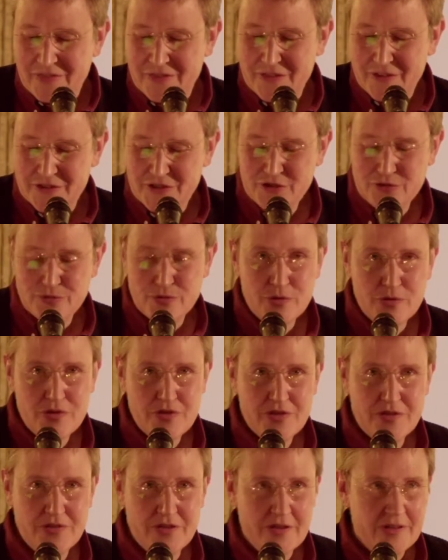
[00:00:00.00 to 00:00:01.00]
The
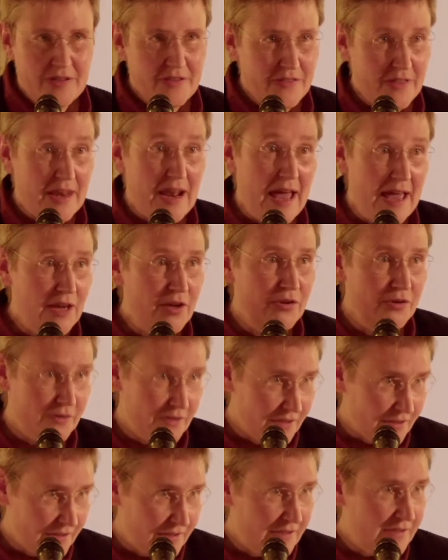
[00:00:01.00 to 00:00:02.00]
truth that I
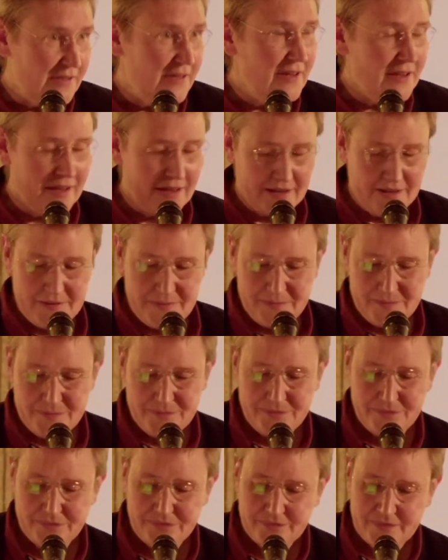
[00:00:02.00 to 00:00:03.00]
couldn't sing
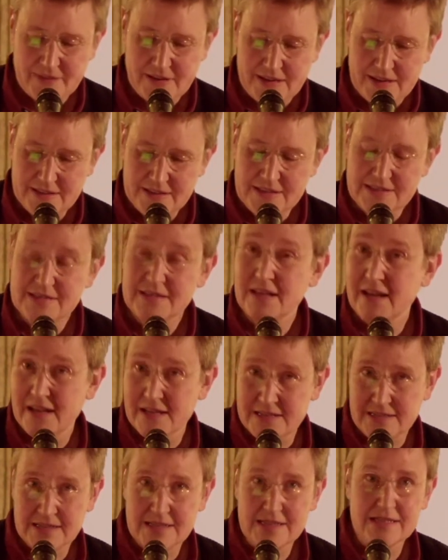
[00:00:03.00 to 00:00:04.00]
at least that
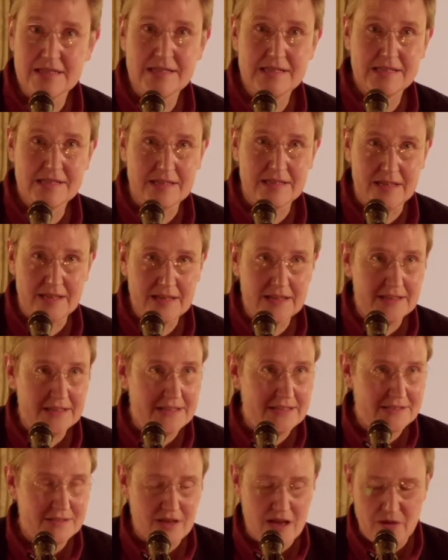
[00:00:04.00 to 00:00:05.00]
I didn't sing, at
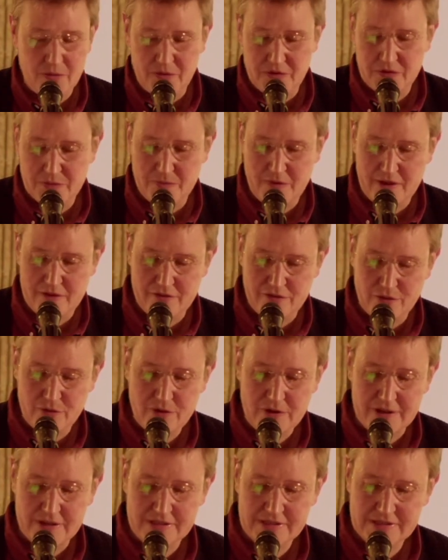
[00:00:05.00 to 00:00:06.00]
least not with my
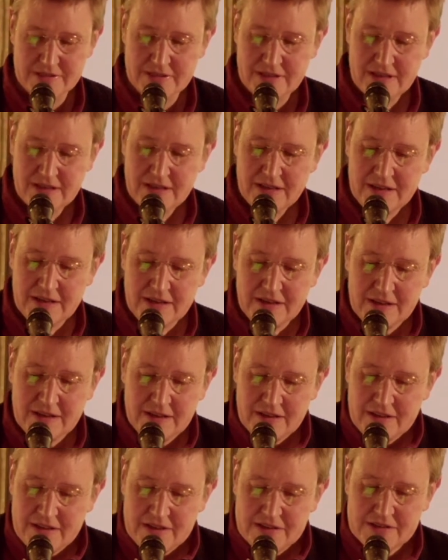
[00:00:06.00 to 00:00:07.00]
voice,
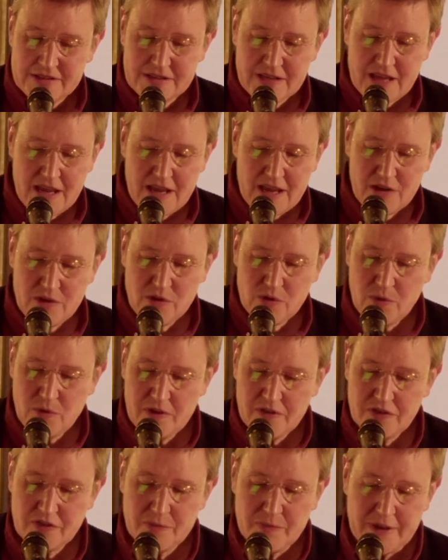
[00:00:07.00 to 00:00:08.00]
stayed
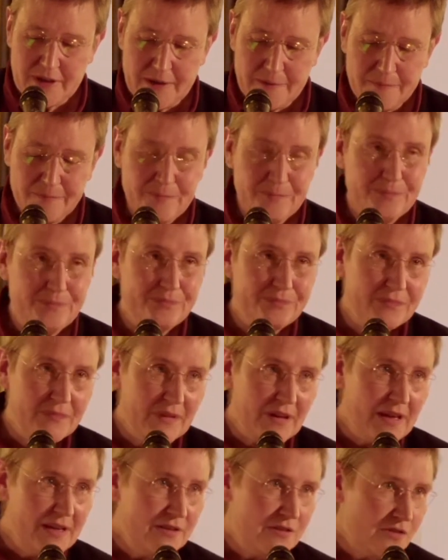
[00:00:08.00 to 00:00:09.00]
with me.
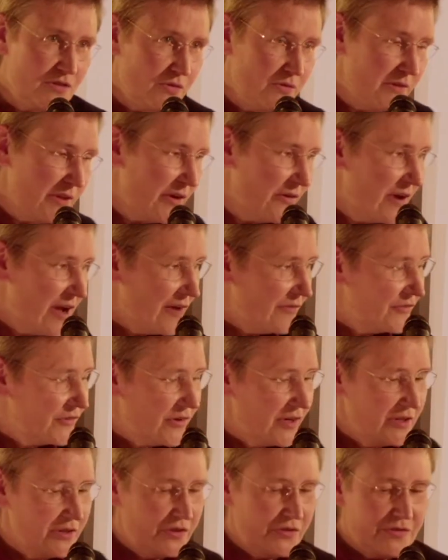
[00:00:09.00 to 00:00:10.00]
And soon thereafter,
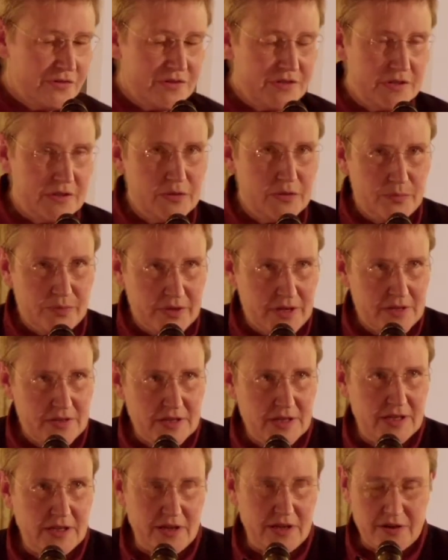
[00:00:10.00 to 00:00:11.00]
I learned to play
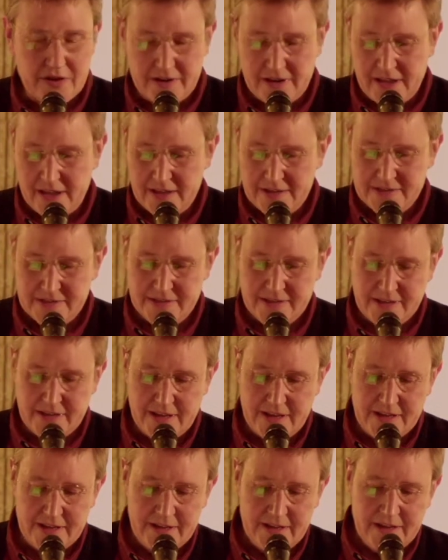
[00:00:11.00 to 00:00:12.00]
the clarinet, and
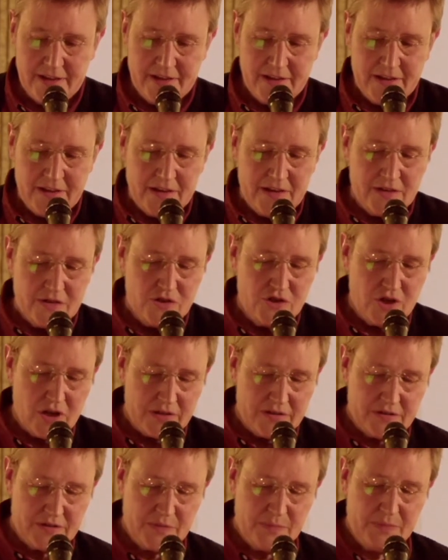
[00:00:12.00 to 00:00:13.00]
I
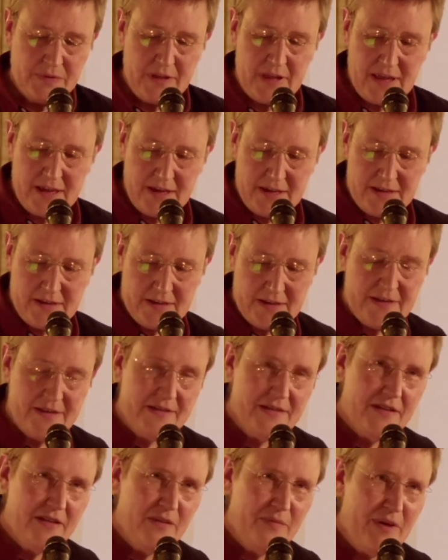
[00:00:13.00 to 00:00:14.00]
just played
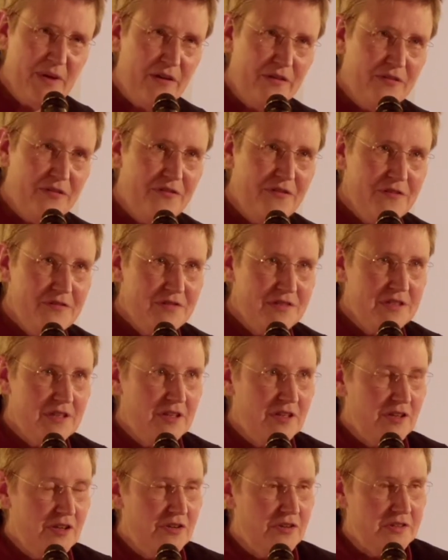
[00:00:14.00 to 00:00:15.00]
until about
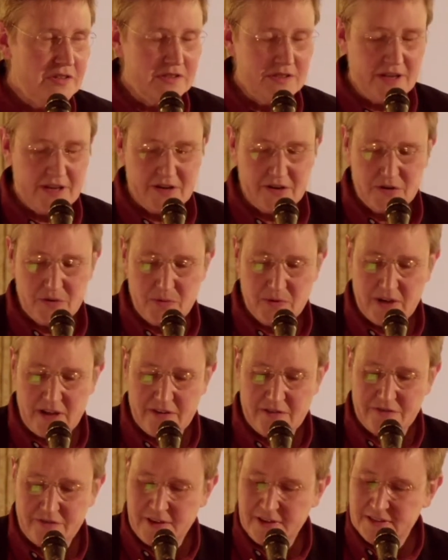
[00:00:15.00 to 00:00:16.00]
15 years later when
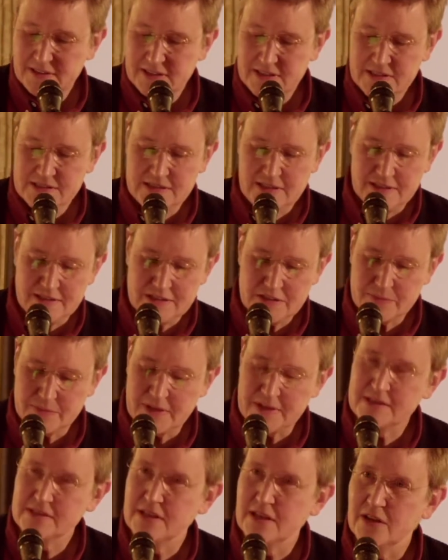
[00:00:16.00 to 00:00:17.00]
I finally said to
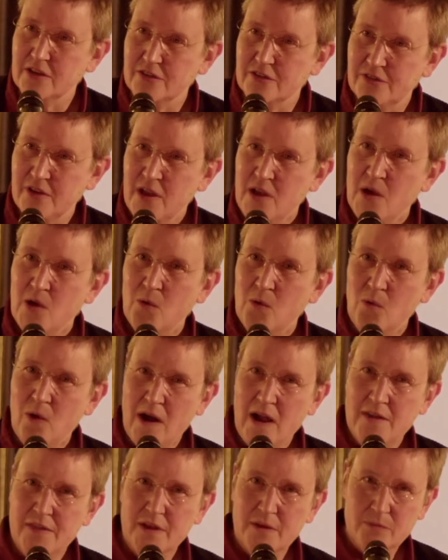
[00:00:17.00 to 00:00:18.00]
myself,
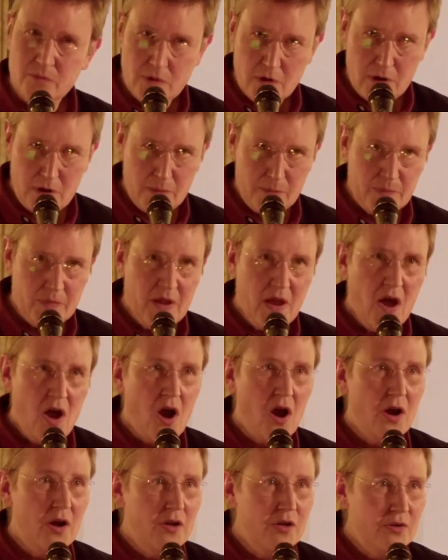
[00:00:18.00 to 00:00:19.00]
Why the beep
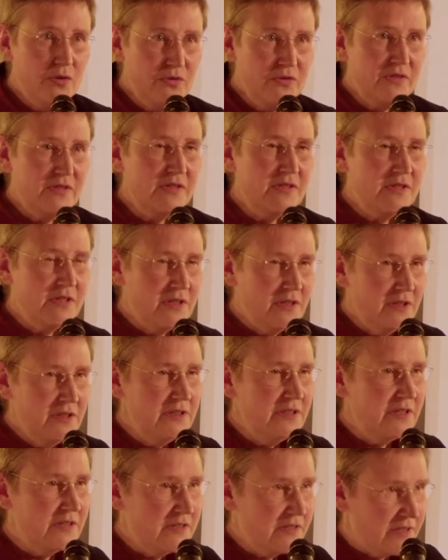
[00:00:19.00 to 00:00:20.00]
are you still
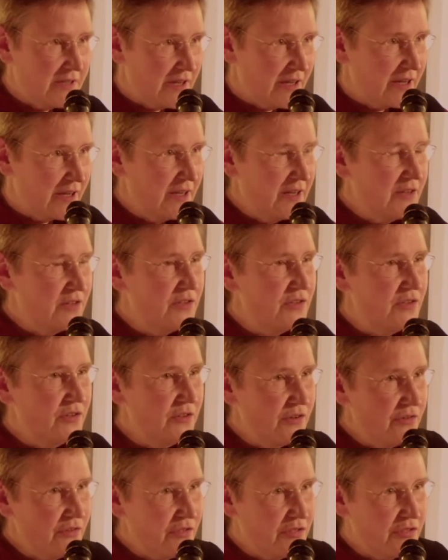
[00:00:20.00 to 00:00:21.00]
listening to
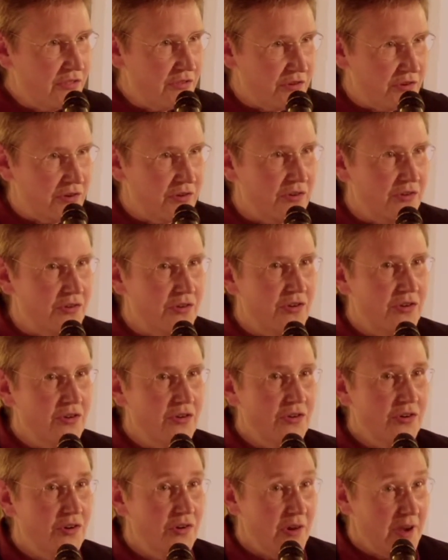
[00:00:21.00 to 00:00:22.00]
your third
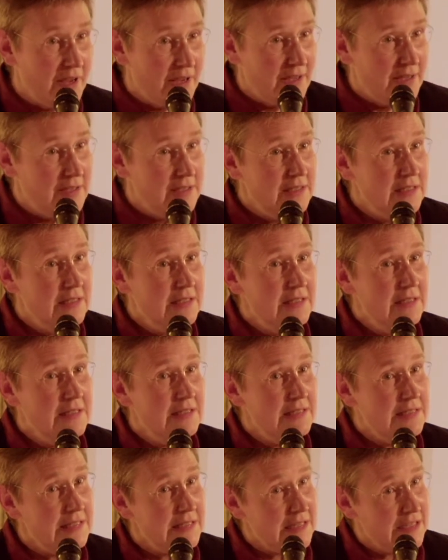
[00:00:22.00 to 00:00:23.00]
grade
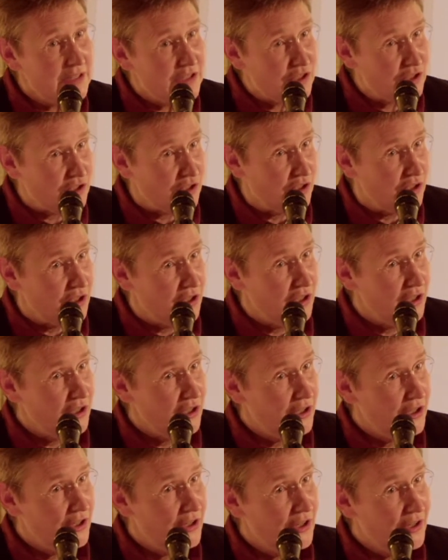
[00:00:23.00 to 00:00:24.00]
teacher?
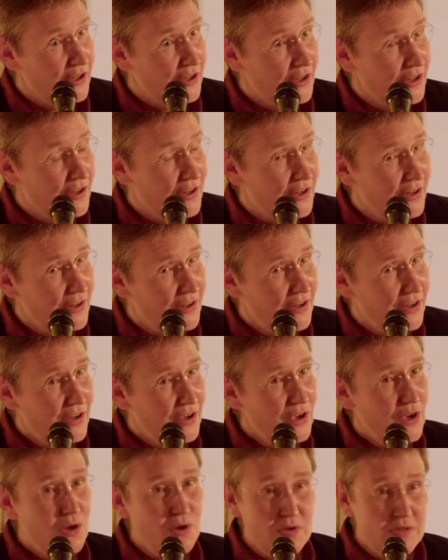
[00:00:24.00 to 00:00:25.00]

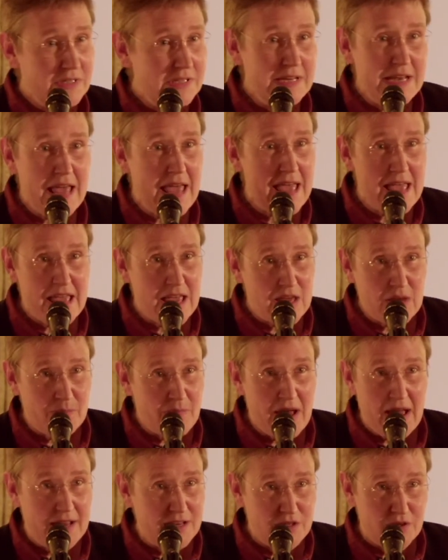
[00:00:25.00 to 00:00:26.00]
Whose
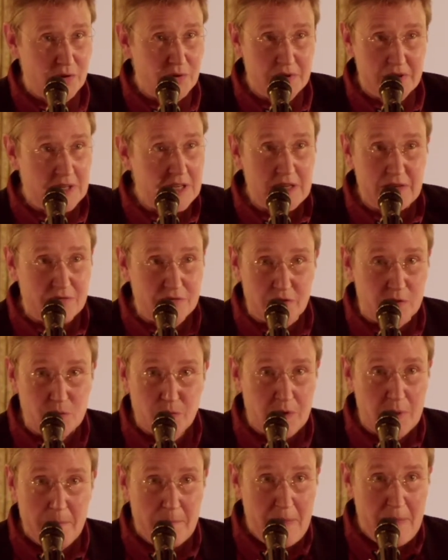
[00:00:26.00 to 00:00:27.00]
name I don't
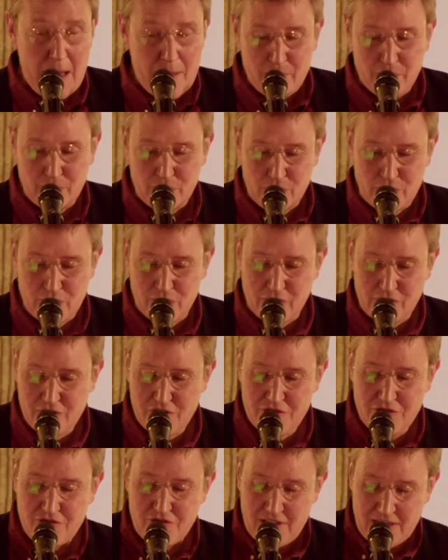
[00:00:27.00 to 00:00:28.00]
even remember,
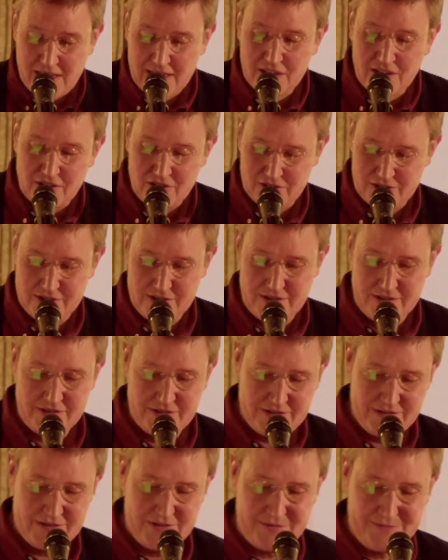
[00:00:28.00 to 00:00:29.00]
thank
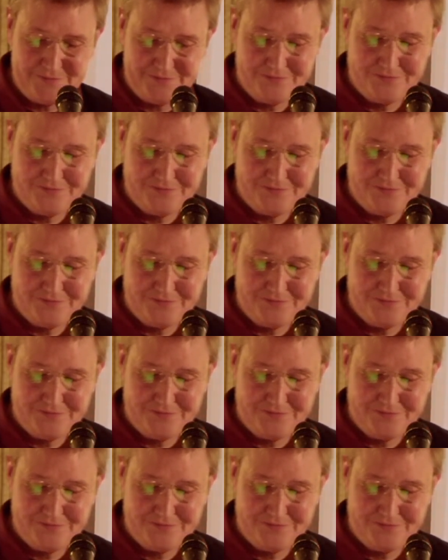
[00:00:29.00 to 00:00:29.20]
goodness.